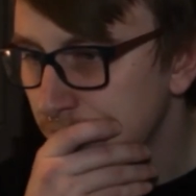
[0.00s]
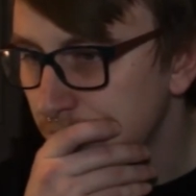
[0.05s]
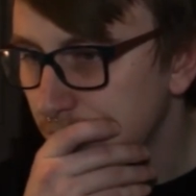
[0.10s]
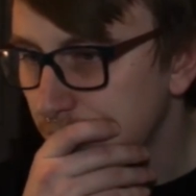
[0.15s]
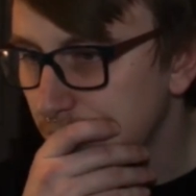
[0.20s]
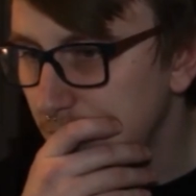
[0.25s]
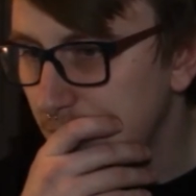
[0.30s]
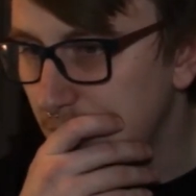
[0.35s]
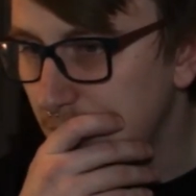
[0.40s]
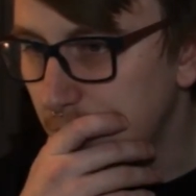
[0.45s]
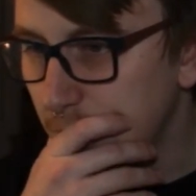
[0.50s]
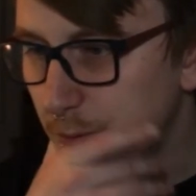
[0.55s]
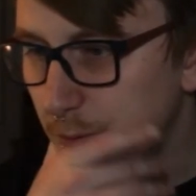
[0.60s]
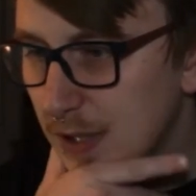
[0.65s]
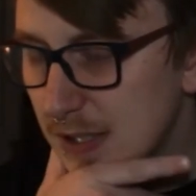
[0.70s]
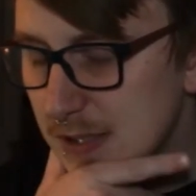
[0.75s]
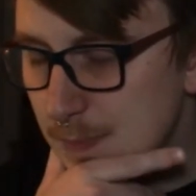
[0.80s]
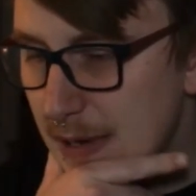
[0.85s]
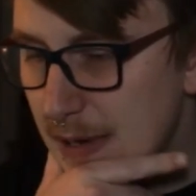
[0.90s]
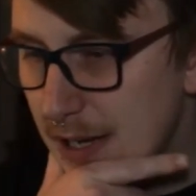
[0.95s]
you know, all these
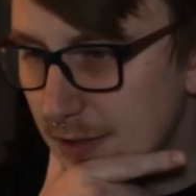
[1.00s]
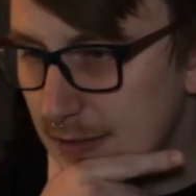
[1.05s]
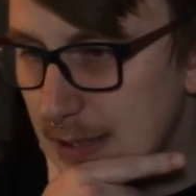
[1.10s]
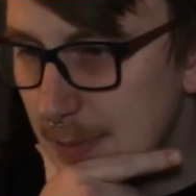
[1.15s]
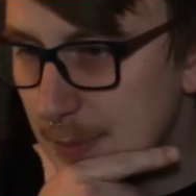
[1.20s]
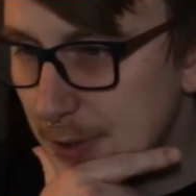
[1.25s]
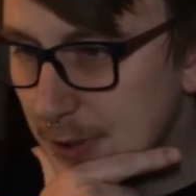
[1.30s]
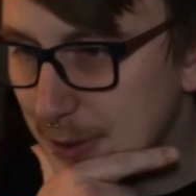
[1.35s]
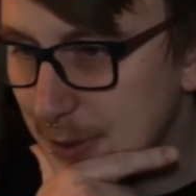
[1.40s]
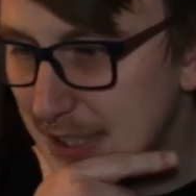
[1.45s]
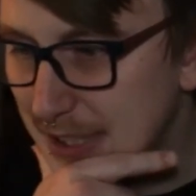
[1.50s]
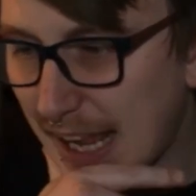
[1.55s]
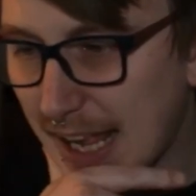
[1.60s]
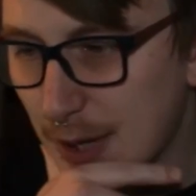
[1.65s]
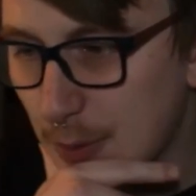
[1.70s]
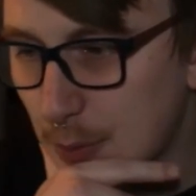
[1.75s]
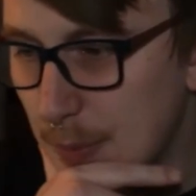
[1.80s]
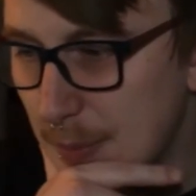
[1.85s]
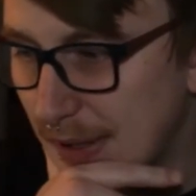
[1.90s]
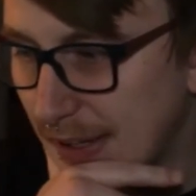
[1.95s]
men are able to attack
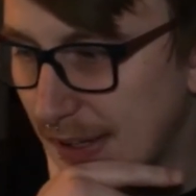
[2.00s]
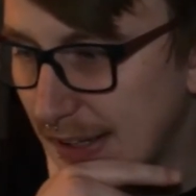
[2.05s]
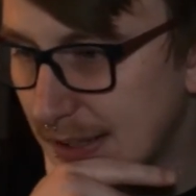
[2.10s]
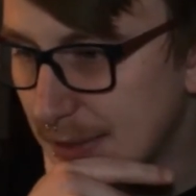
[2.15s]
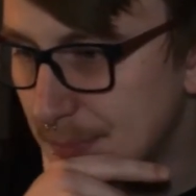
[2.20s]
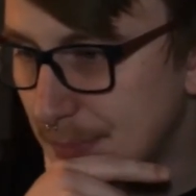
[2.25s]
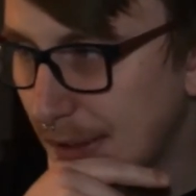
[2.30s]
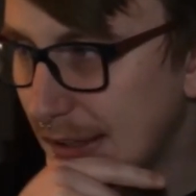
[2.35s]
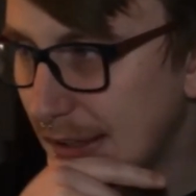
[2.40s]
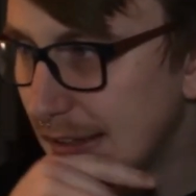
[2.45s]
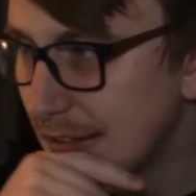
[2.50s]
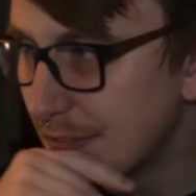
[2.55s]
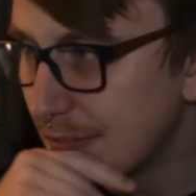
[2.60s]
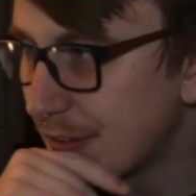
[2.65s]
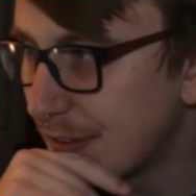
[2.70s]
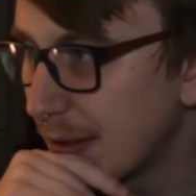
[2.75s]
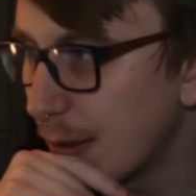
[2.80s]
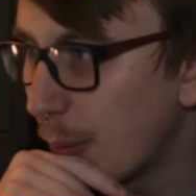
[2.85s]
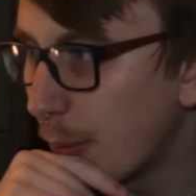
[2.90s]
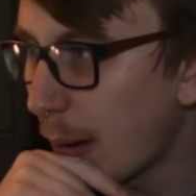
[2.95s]
women and get completely the
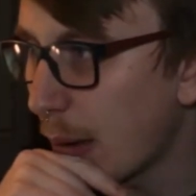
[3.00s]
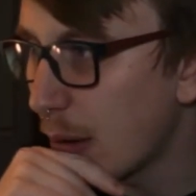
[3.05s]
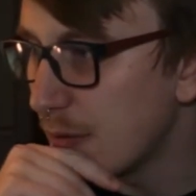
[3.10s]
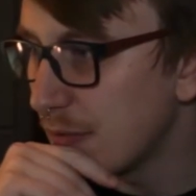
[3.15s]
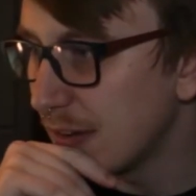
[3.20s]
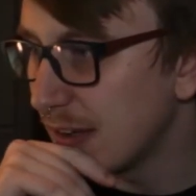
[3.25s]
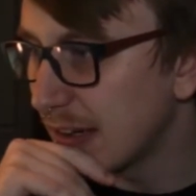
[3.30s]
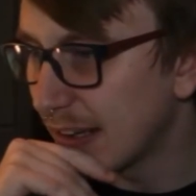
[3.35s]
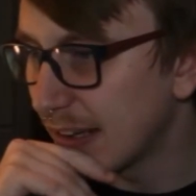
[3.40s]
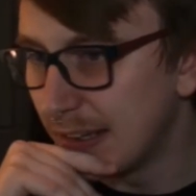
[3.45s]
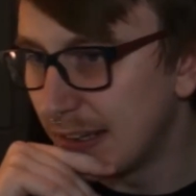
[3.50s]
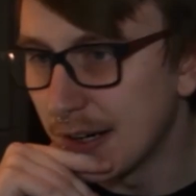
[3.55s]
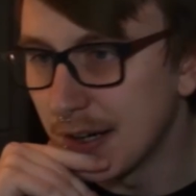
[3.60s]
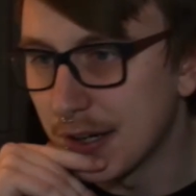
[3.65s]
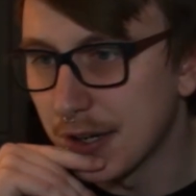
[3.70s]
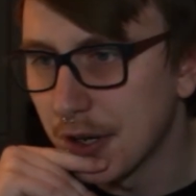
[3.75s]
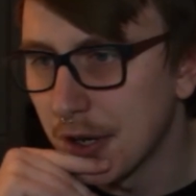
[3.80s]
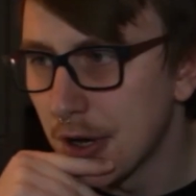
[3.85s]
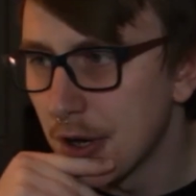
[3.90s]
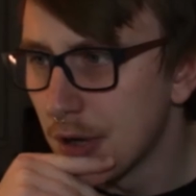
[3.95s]
fuck away with it, and
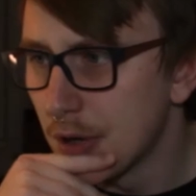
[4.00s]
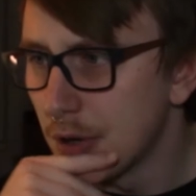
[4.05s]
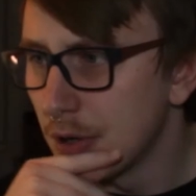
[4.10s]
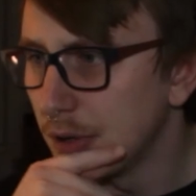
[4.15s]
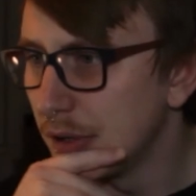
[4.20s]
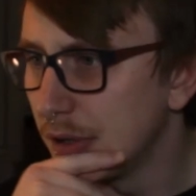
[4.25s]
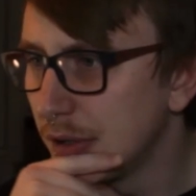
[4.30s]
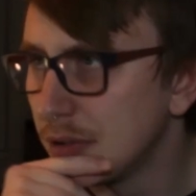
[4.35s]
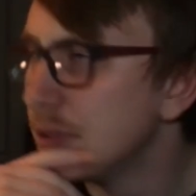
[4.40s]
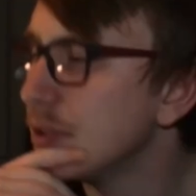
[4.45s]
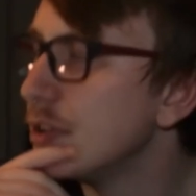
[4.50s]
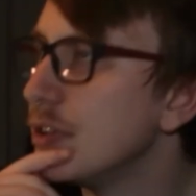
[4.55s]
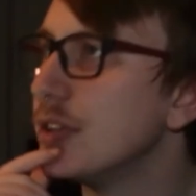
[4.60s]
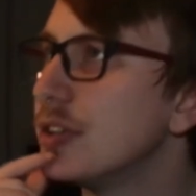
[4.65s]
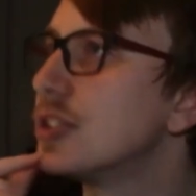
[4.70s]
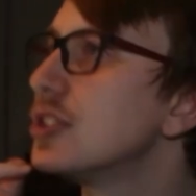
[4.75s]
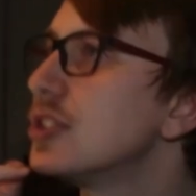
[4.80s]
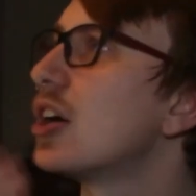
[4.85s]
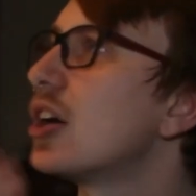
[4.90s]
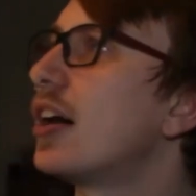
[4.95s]

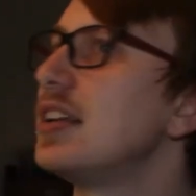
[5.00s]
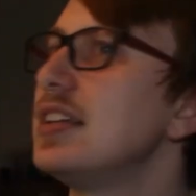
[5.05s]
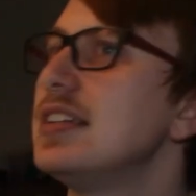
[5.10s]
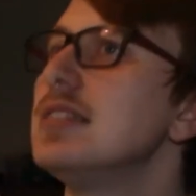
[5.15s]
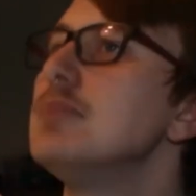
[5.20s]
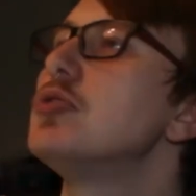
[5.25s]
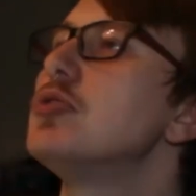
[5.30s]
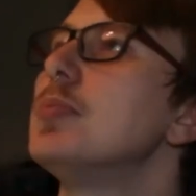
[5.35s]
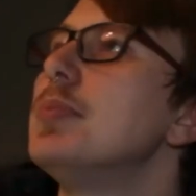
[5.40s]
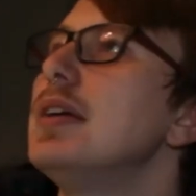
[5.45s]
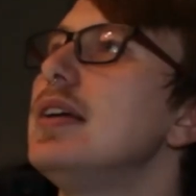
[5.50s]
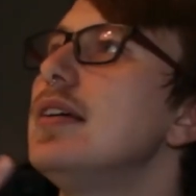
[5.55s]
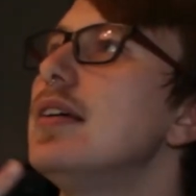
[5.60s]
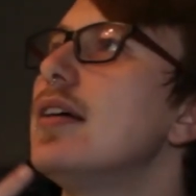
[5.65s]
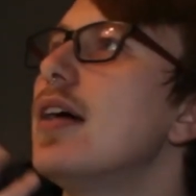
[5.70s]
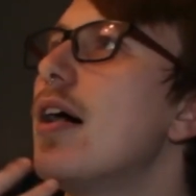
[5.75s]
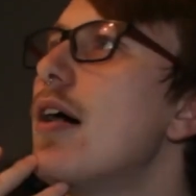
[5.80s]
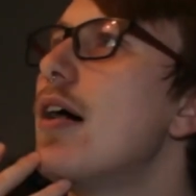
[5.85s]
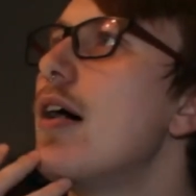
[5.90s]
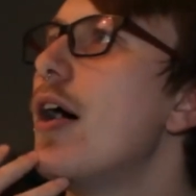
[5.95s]
society seems to be
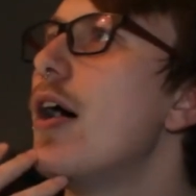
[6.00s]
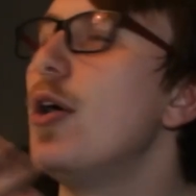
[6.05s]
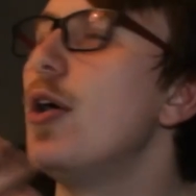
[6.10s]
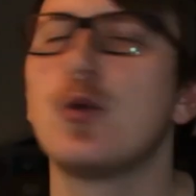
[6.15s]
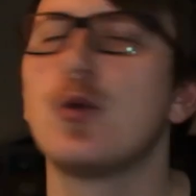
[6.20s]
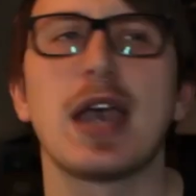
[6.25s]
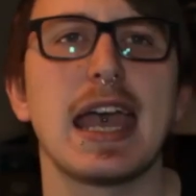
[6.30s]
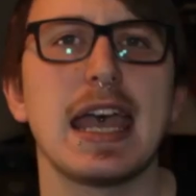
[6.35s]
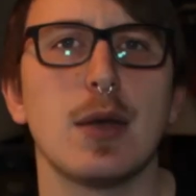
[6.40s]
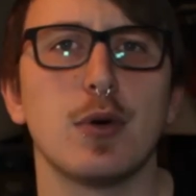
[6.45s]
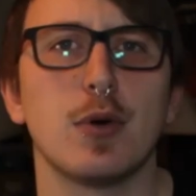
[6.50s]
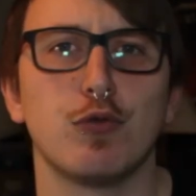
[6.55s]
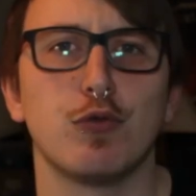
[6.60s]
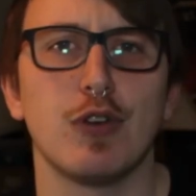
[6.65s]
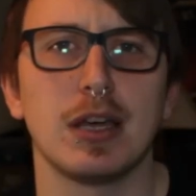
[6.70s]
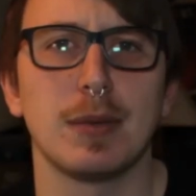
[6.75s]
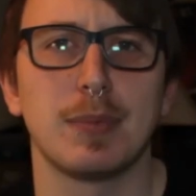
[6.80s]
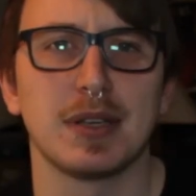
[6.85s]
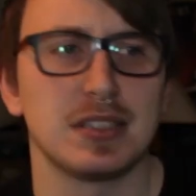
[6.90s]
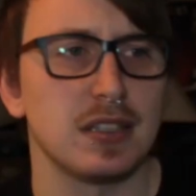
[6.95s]
okay with
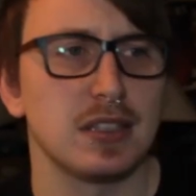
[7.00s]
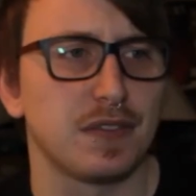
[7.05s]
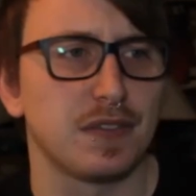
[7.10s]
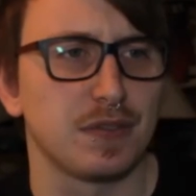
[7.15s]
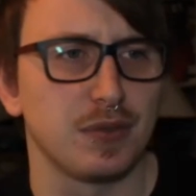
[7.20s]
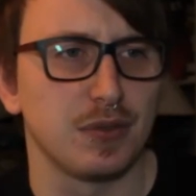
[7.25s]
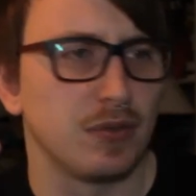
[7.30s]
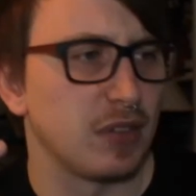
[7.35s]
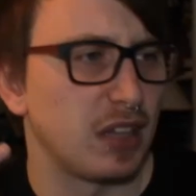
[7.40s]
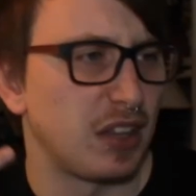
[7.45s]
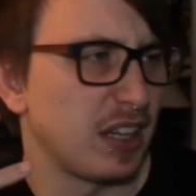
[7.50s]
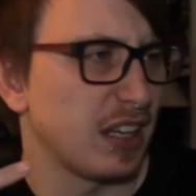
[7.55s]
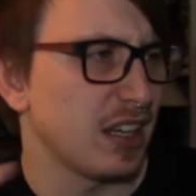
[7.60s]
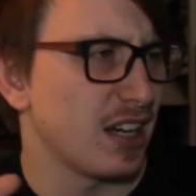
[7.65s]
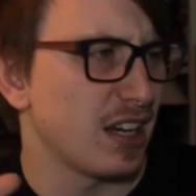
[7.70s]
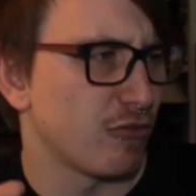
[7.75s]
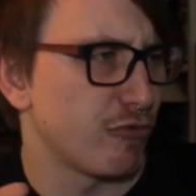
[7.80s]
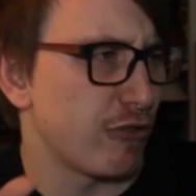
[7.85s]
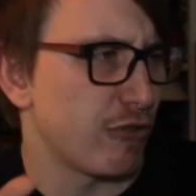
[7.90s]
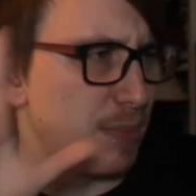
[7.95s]
rape, as if they think,
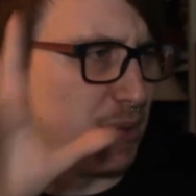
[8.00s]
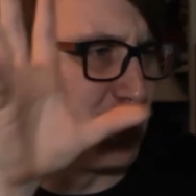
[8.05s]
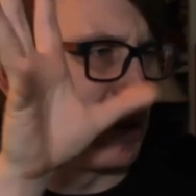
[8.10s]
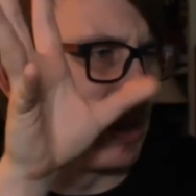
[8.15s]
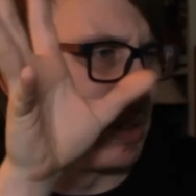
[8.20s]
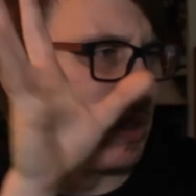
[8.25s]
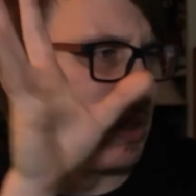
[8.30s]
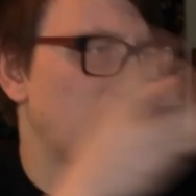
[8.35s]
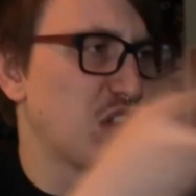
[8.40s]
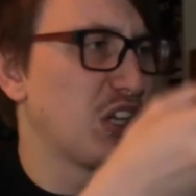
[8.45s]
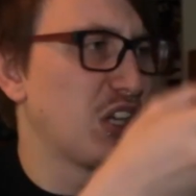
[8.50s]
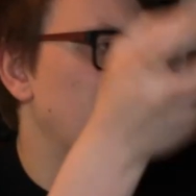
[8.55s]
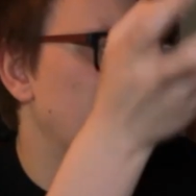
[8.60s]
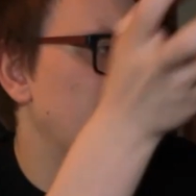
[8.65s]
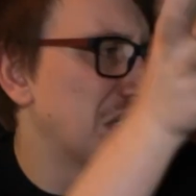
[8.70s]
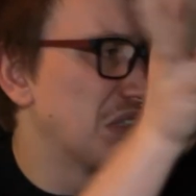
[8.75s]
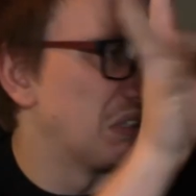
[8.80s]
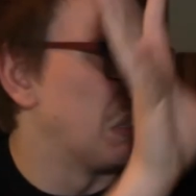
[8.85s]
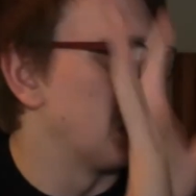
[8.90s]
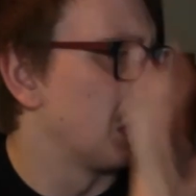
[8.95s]
rape is a good thing. Yeah,
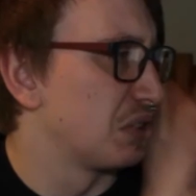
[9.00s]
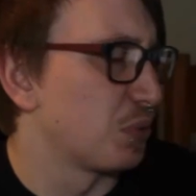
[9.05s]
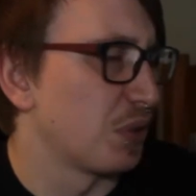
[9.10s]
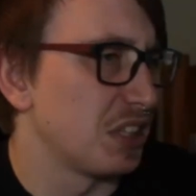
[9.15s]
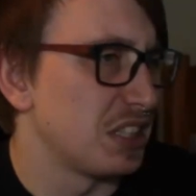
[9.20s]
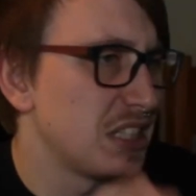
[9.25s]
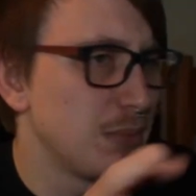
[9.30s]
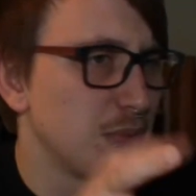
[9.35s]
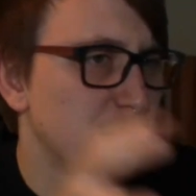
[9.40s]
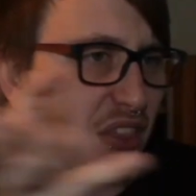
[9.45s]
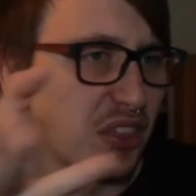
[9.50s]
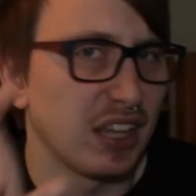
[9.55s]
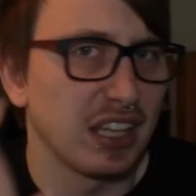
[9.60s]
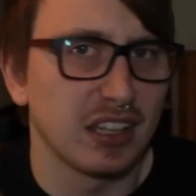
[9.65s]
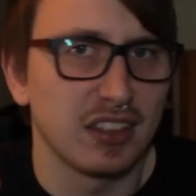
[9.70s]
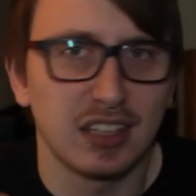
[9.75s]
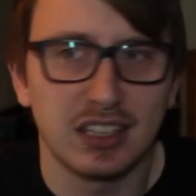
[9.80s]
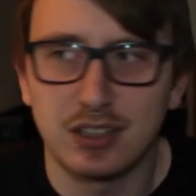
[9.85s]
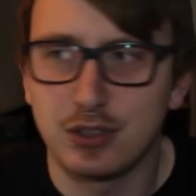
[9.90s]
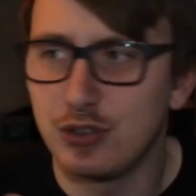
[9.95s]
that's what they seem to think.
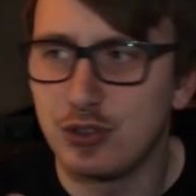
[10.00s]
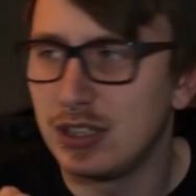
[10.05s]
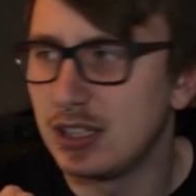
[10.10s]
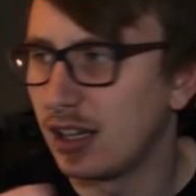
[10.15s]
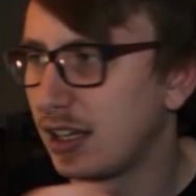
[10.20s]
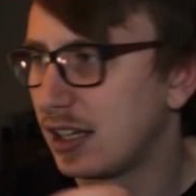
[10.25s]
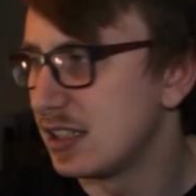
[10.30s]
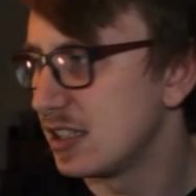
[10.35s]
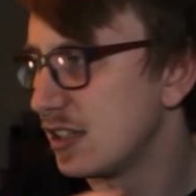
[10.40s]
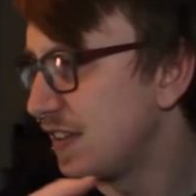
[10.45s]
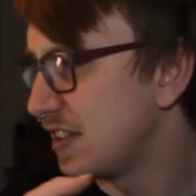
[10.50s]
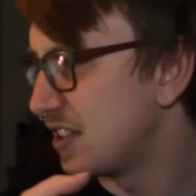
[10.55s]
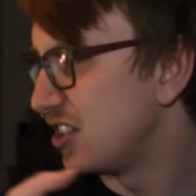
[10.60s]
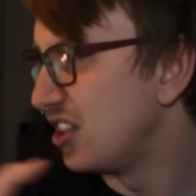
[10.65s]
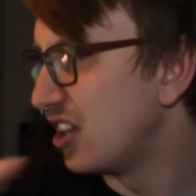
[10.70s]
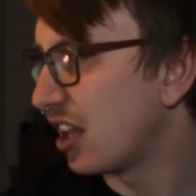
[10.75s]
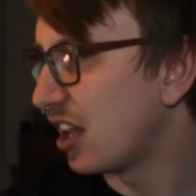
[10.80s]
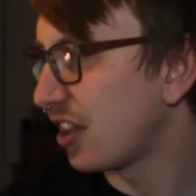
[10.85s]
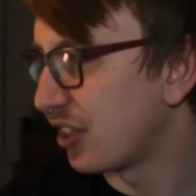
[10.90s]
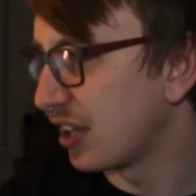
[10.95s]
They treat it like as if it's
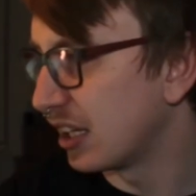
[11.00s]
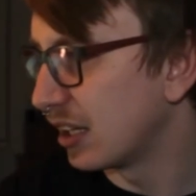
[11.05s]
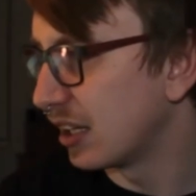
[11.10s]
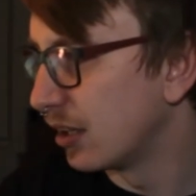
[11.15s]
nothing.